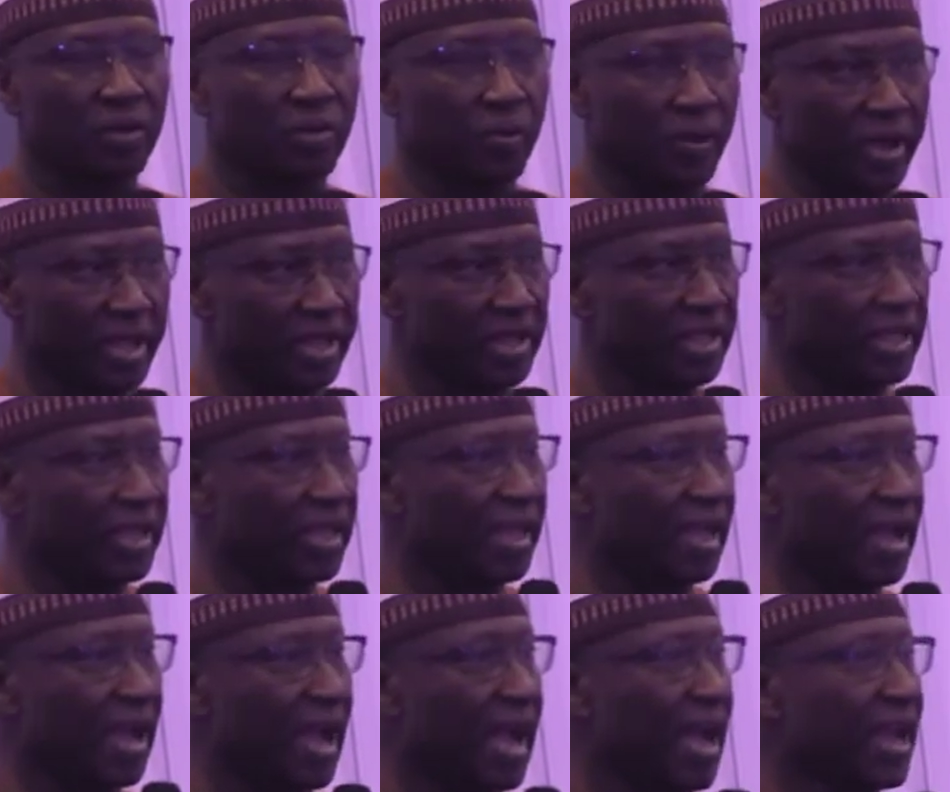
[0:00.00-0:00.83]
when
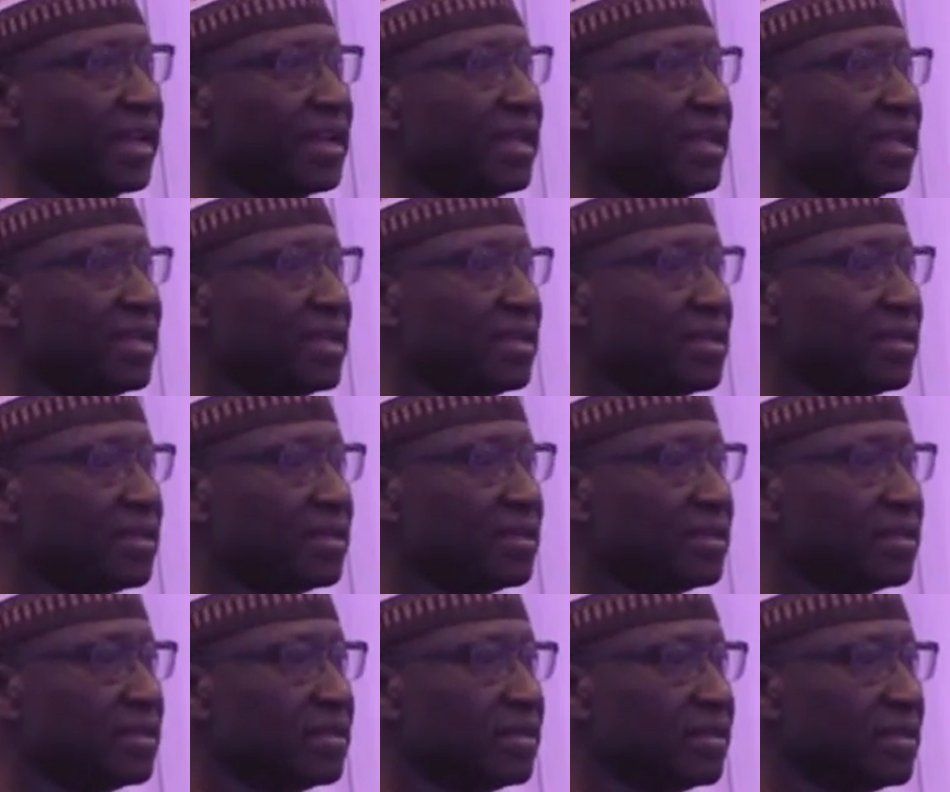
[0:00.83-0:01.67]
he had
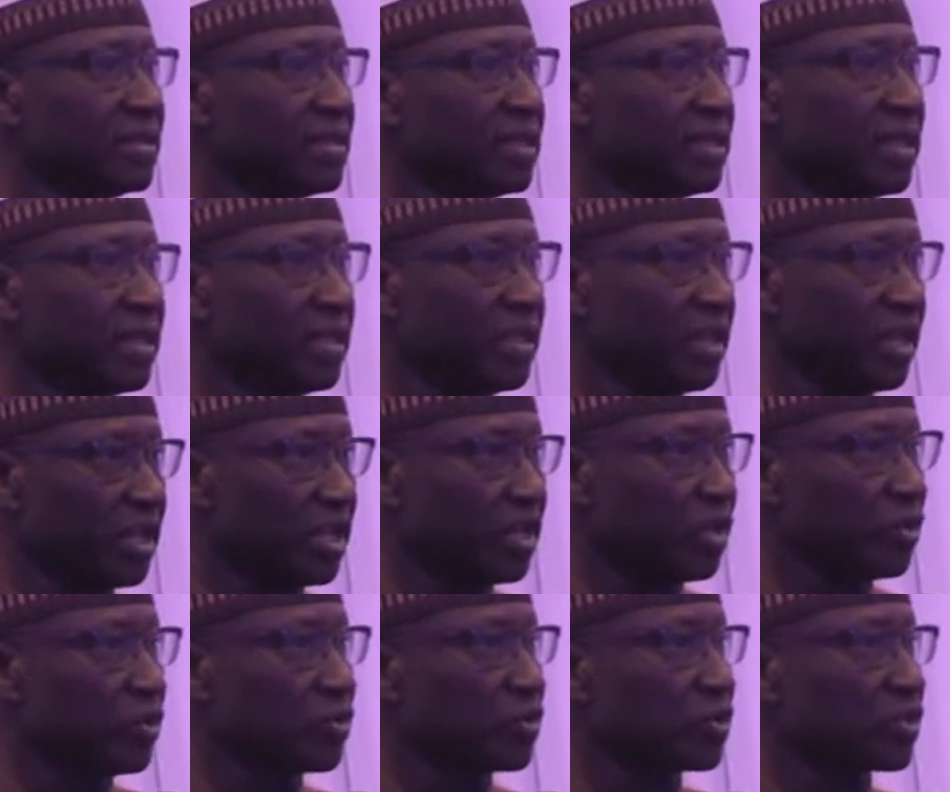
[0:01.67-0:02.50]
the
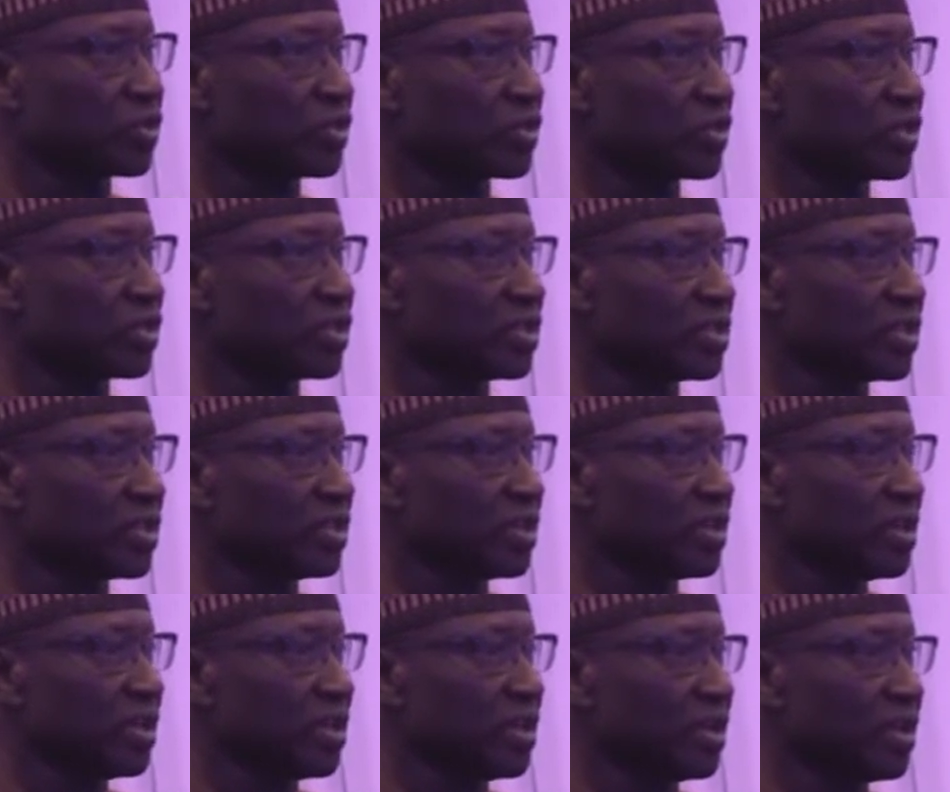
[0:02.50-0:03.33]
news
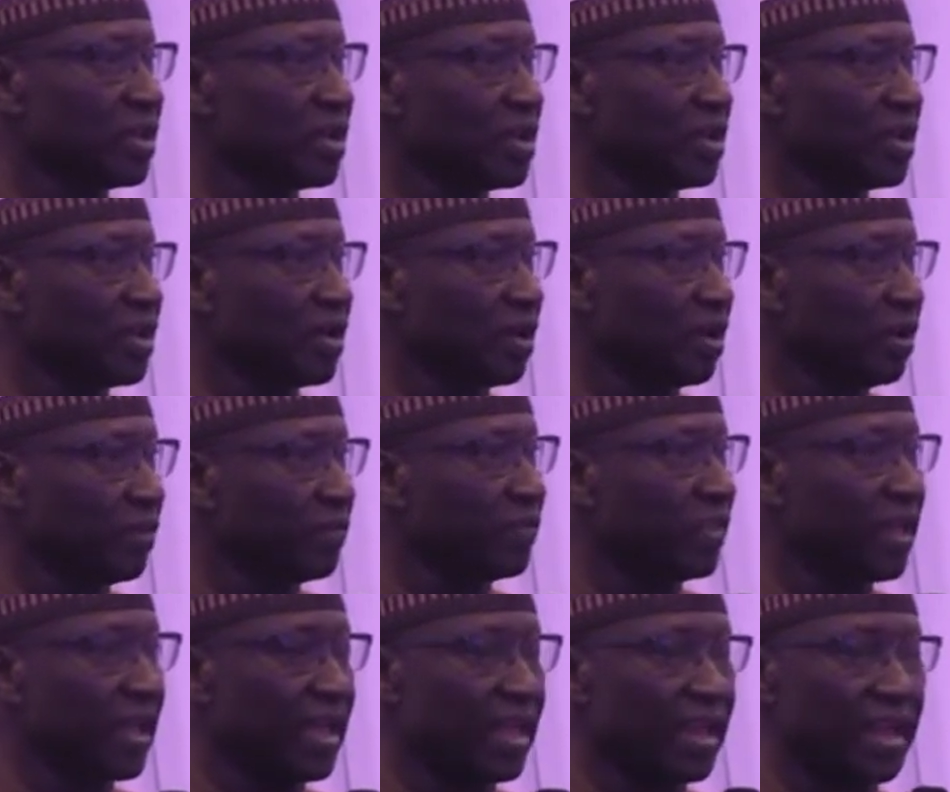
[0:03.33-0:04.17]

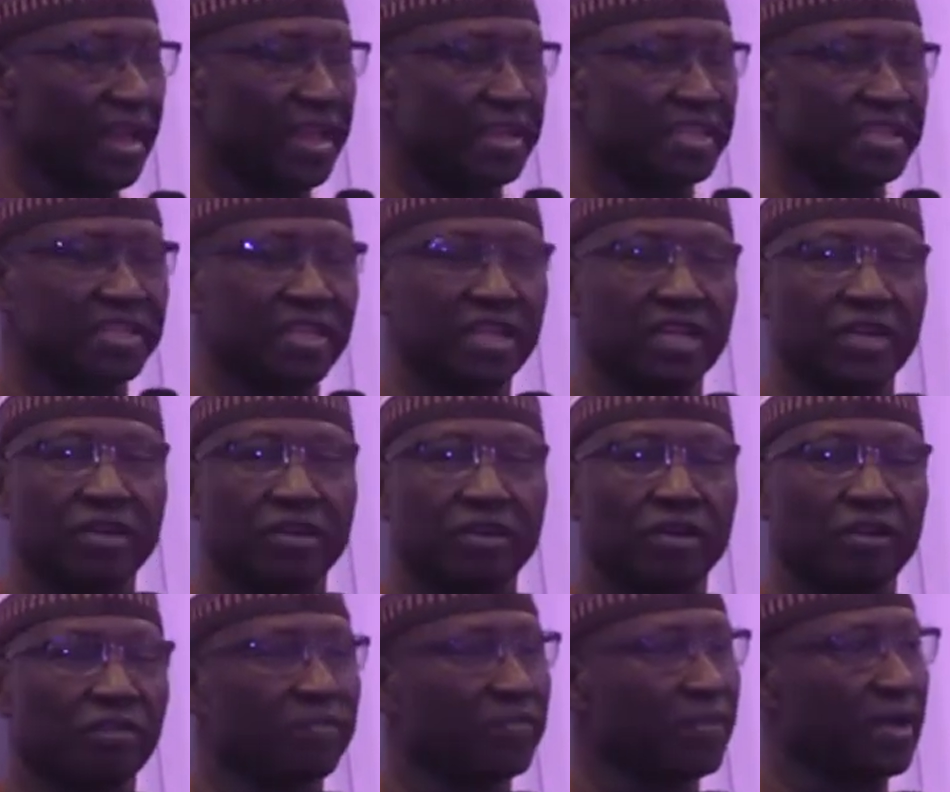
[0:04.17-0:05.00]
of the election
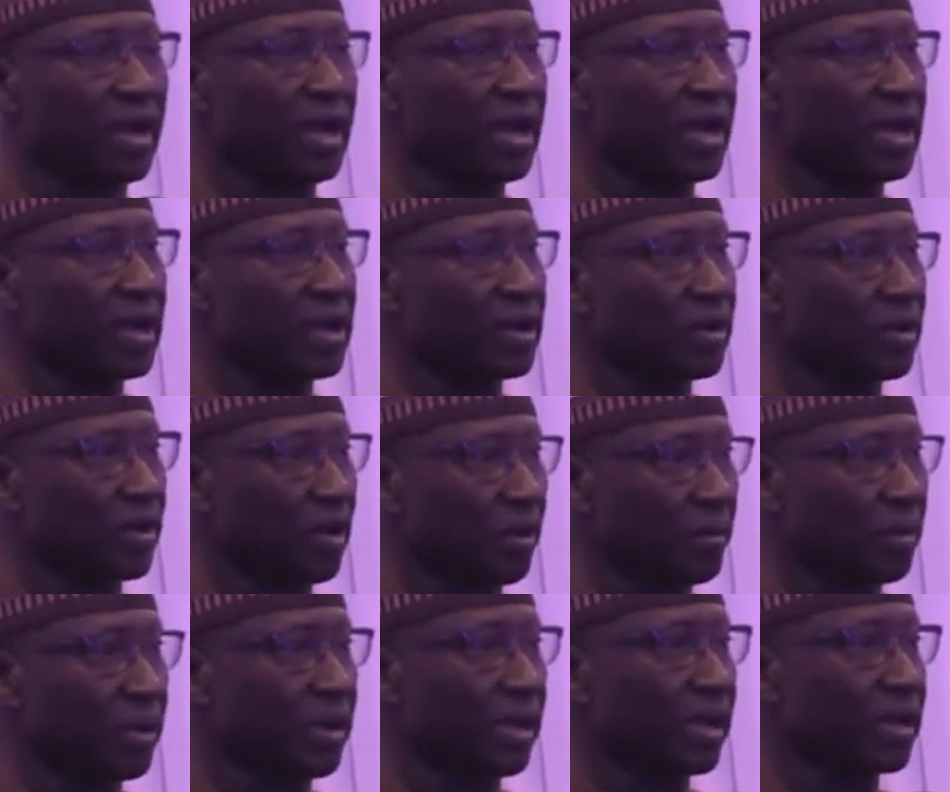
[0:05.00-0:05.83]
of
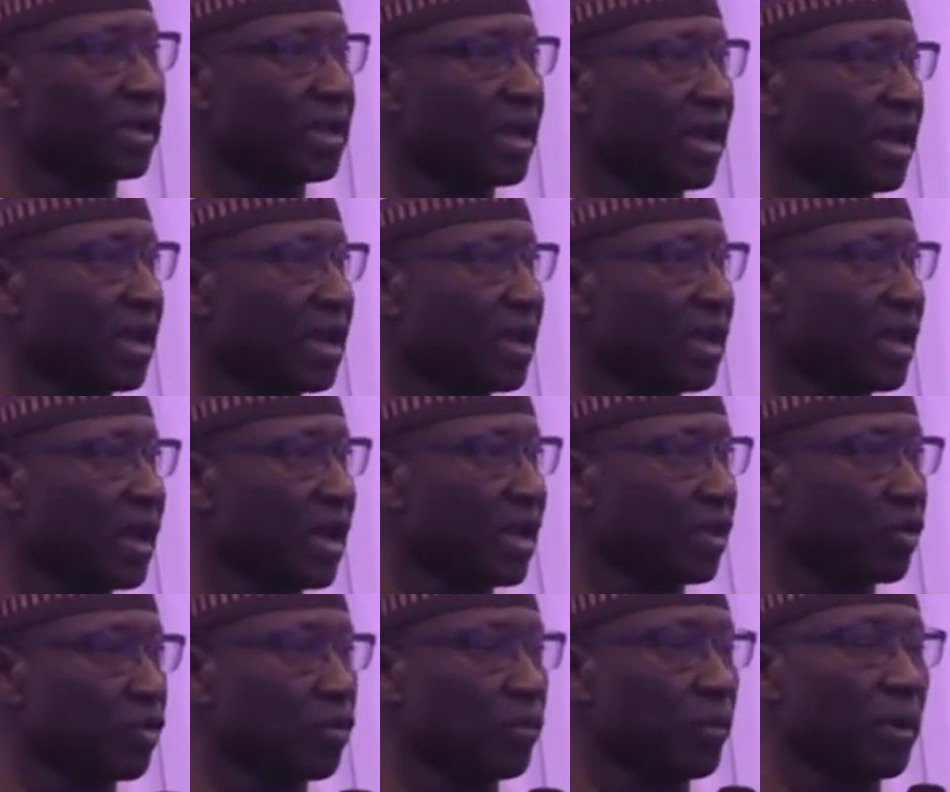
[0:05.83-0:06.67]
Comrade
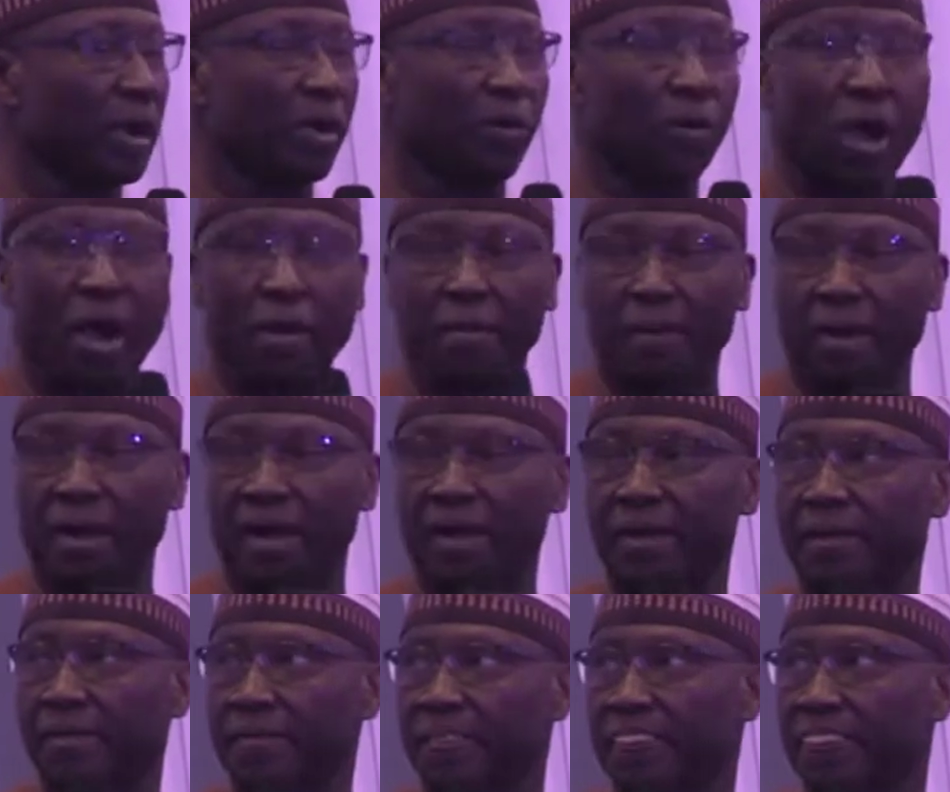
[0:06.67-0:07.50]
Ayuba
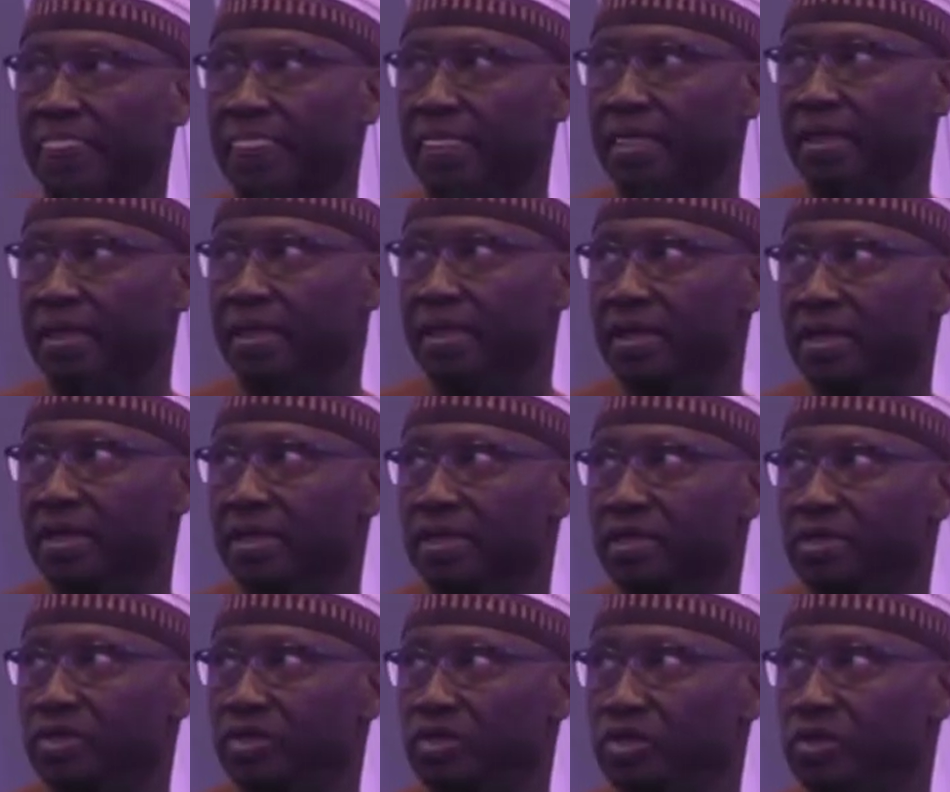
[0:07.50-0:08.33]
Wabba
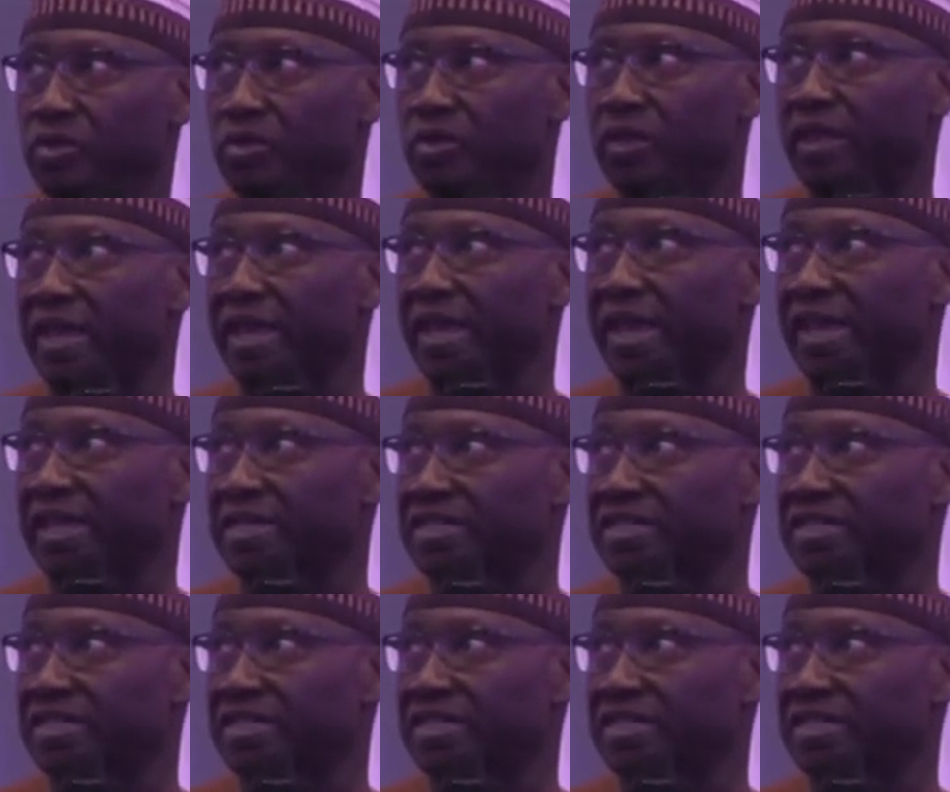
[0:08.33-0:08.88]
to the